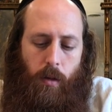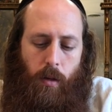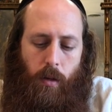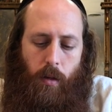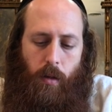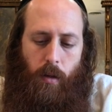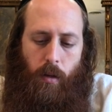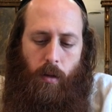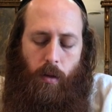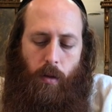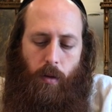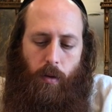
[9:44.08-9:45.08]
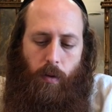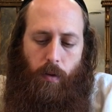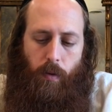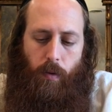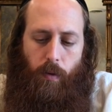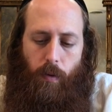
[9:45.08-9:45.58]

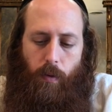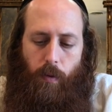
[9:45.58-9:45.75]
(no one is talking)